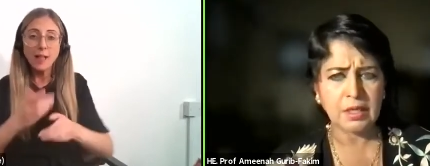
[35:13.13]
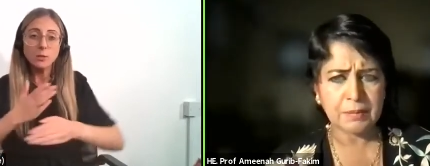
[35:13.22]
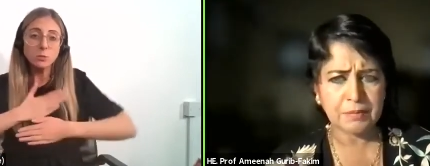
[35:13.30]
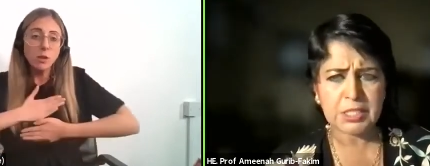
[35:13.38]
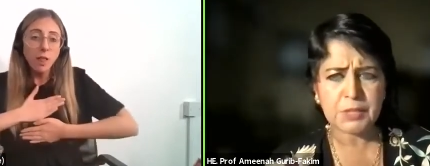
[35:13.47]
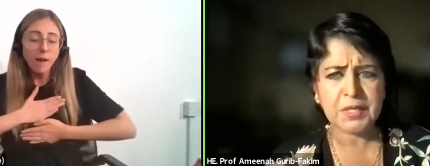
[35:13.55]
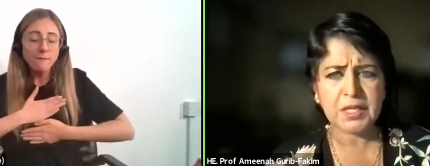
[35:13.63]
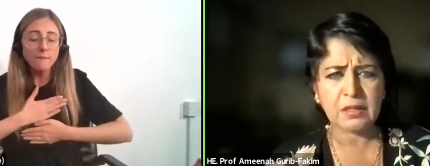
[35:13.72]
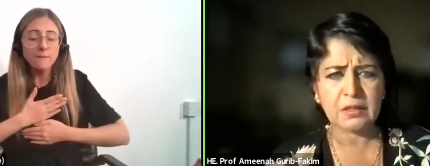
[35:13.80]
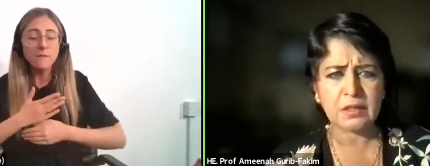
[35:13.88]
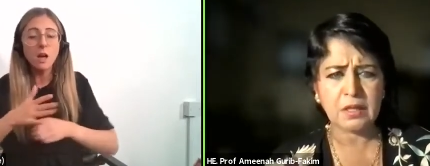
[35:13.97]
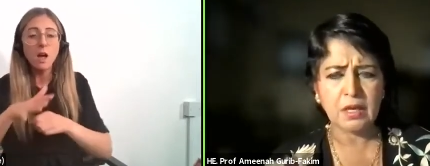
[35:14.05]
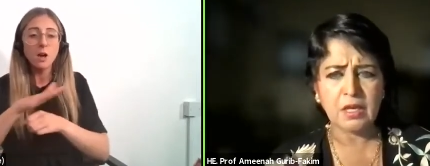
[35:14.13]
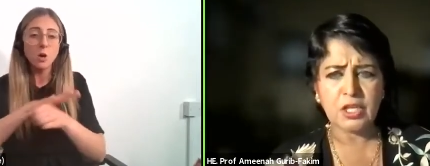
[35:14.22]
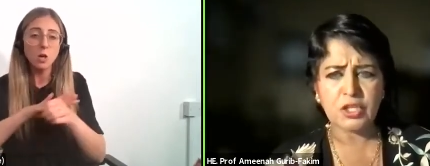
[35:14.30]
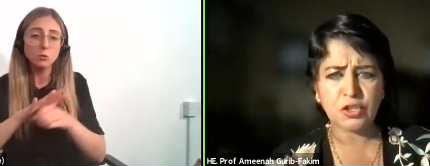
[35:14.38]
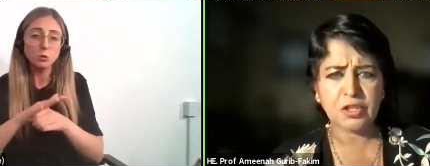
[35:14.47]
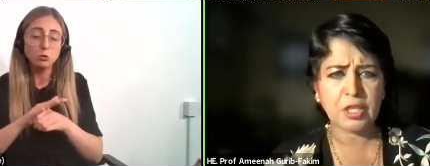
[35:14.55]
Speaker 1: It must be done
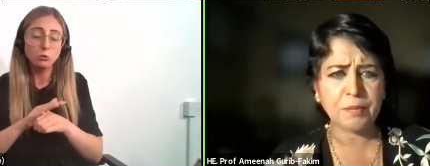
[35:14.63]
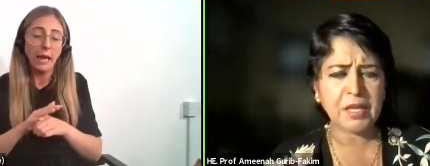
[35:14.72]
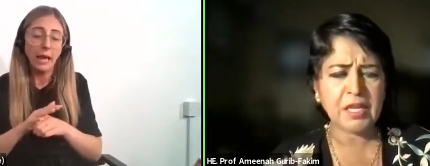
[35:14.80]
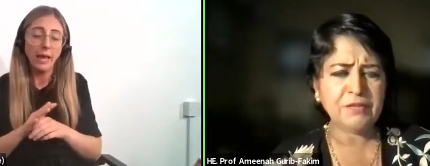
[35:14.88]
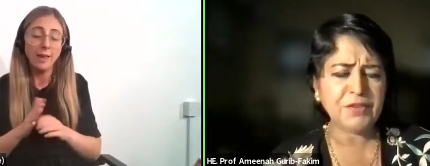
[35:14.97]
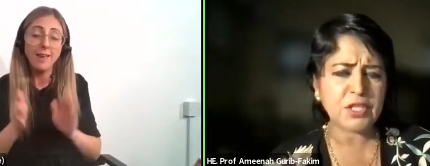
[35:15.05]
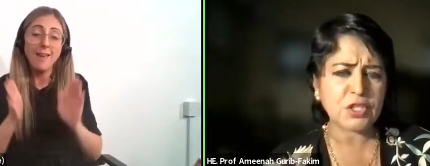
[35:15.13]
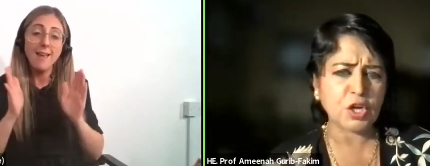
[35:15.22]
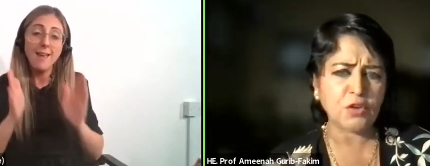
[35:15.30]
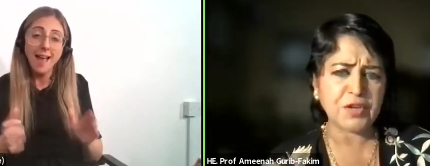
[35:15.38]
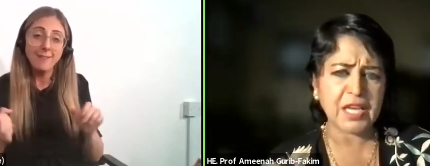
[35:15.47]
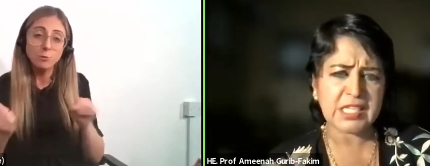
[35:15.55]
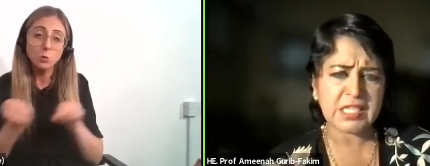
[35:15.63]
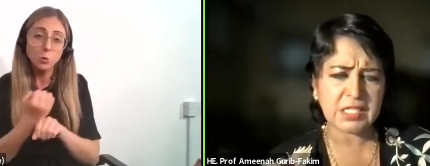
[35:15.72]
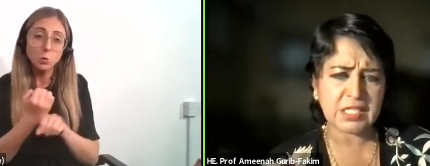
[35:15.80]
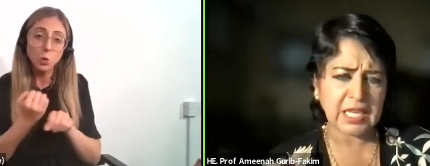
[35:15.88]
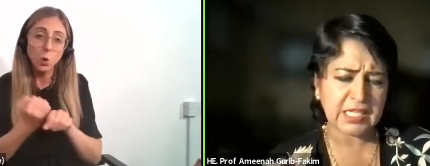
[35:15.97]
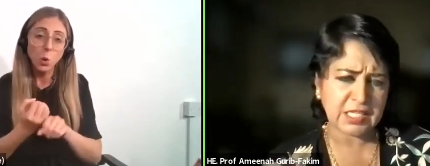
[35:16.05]
so that the benefits of
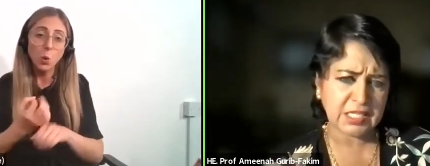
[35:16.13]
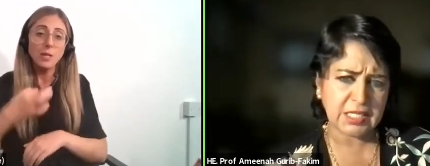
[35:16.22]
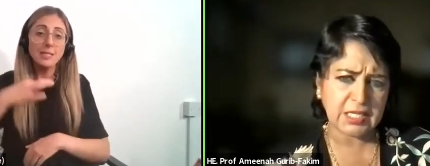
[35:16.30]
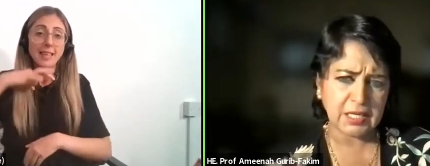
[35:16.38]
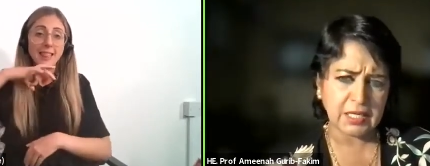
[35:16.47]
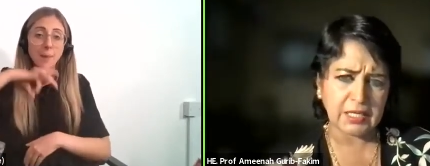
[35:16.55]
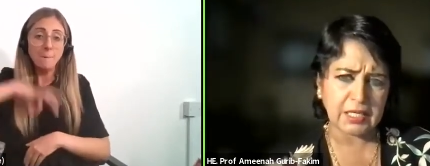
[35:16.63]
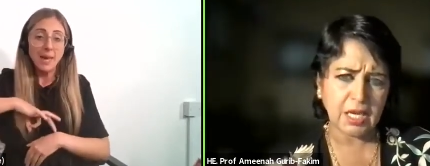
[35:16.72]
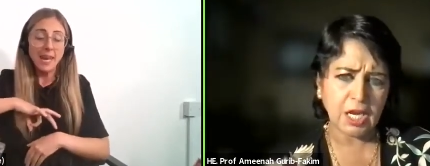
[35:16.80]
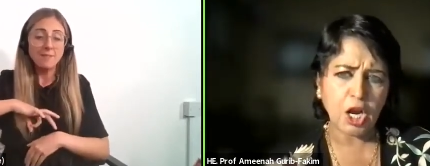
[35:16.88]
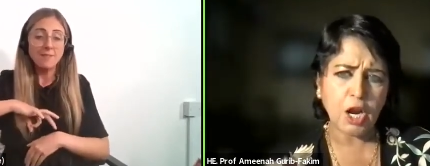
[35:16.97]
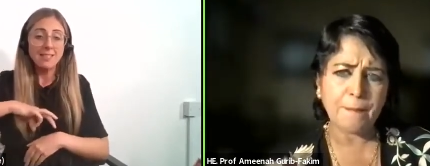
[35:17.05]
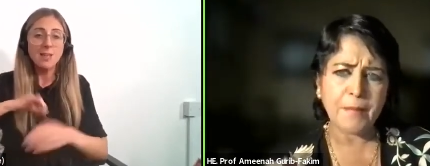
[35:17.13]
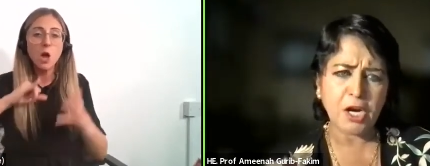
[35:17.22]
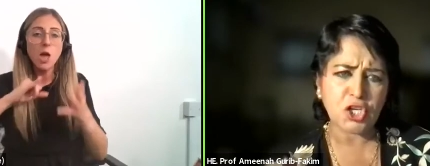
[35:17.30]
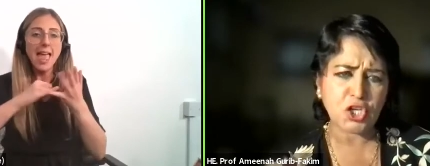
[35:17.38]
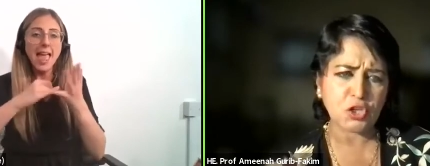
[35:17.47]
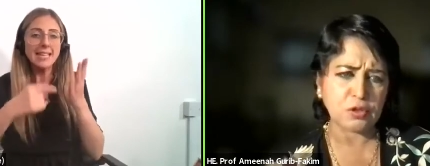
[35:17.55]
STI are
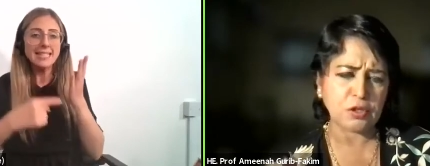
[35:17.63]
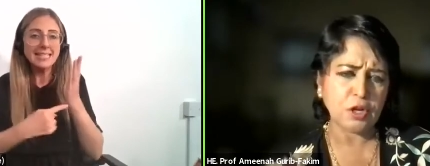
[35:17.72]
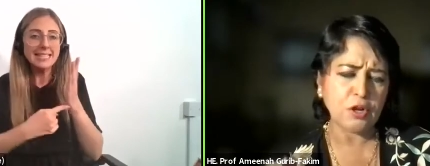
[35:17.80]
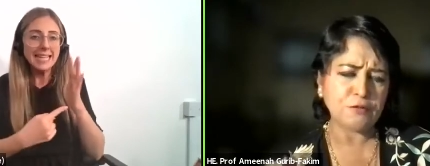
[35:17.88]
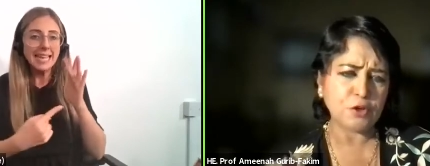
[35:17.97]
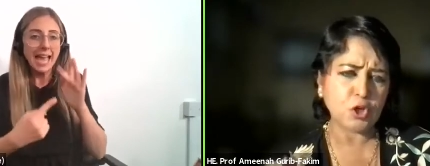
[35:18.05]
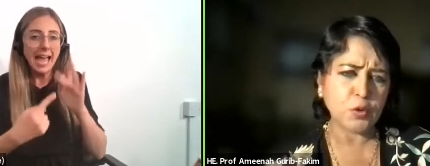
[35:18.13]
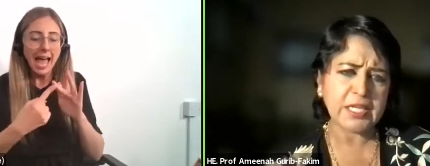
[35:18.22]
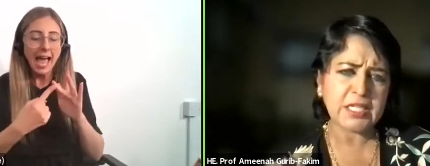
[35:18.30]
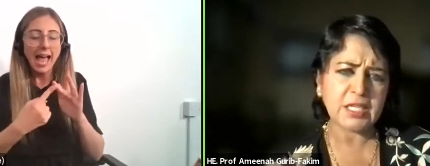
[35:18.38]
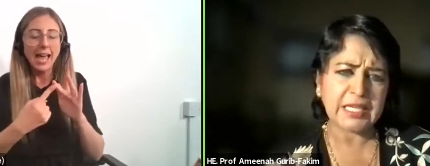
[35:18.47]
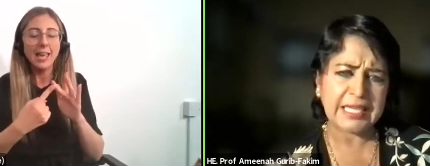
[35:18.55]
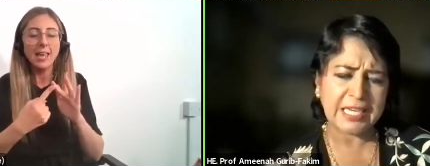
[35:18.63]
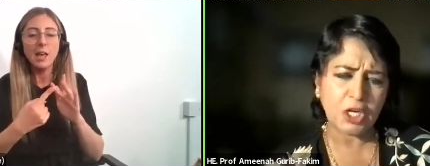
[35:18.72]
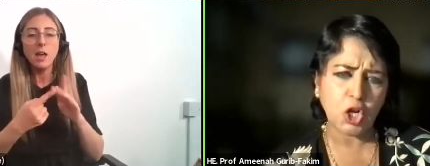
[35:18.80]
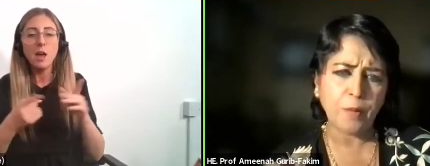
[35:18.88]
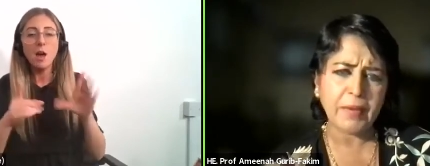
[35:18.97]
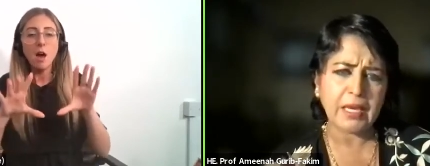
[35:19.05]
marshaled for greater
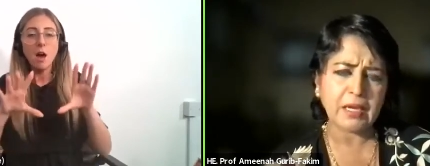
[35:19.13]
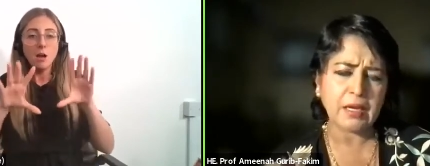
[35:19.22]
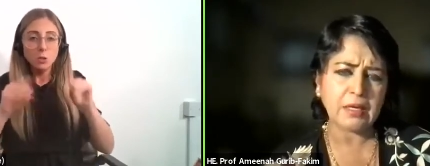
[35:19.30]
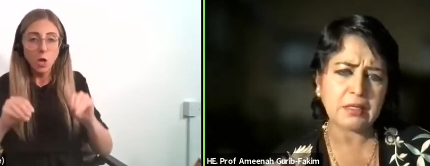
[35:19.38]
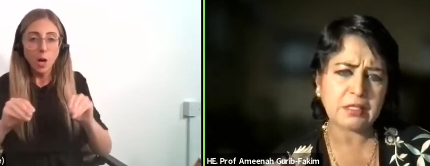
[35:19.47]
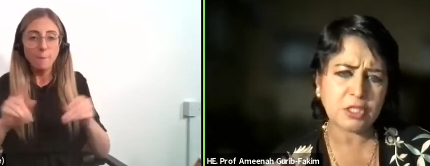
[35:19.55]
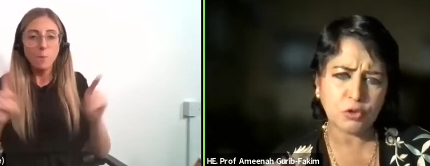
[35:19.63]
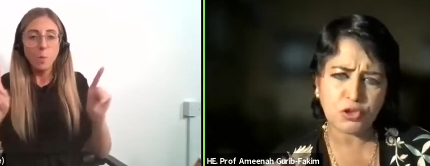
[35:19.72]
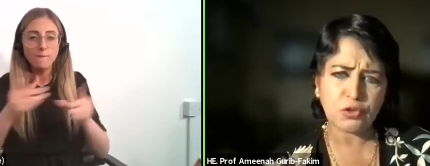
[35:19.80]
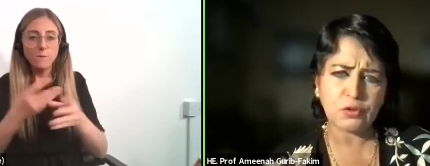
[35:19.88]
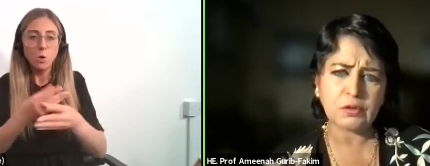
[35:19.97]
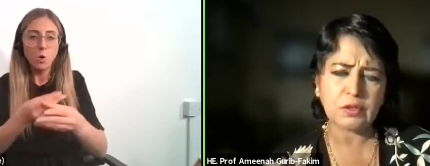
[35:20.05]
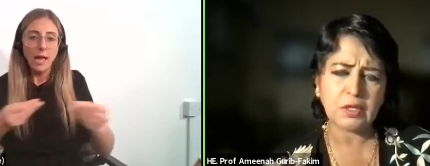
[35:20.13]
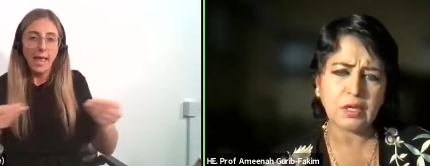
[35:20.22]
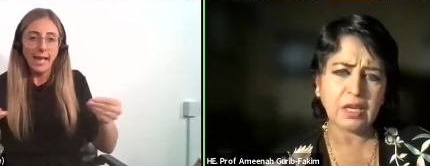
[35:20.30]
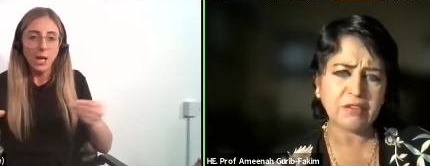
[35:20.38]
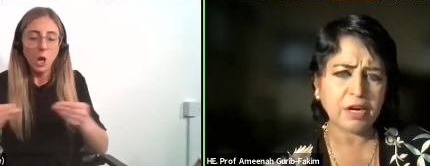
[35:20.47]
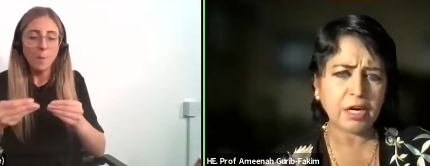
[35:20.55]
economic, social,
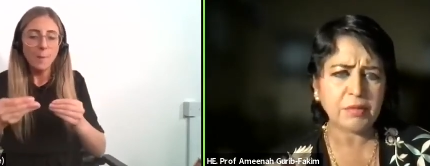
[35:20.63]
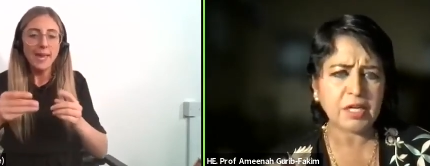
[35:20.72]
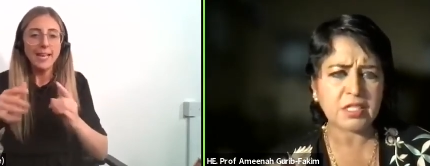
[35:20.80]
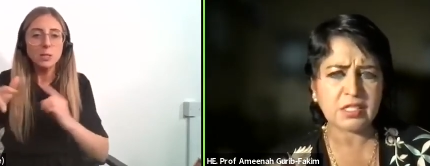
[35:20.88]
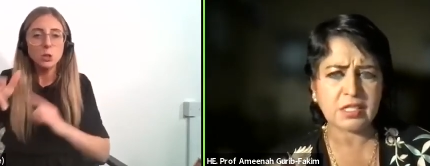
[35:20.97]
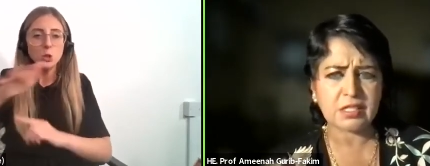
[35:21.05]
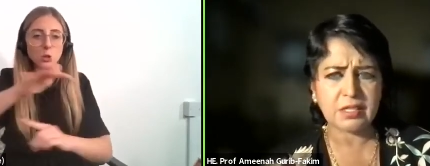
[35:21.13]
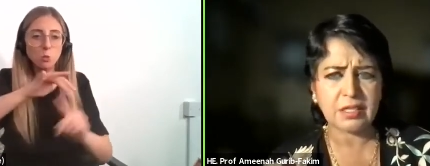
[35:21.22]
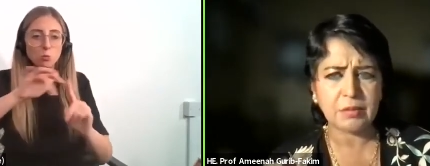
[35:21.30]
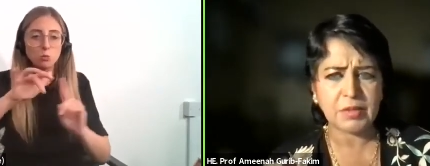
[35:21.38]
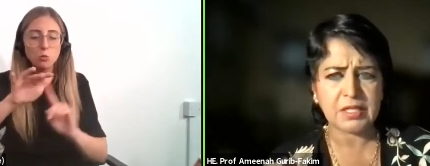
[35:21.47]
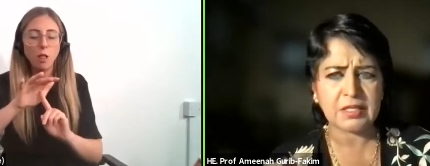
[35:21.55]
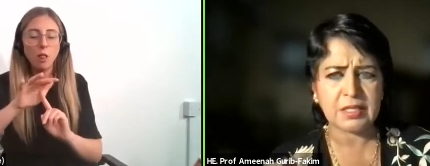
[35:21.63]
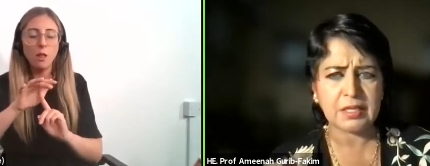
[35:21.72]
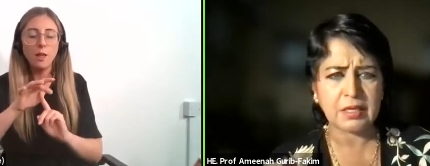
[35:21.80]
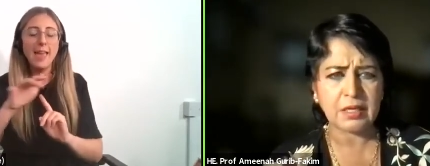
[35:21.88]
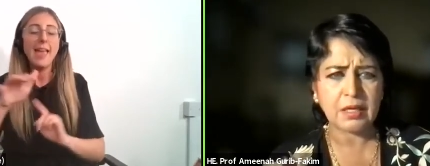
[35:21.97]
environmental sustainability,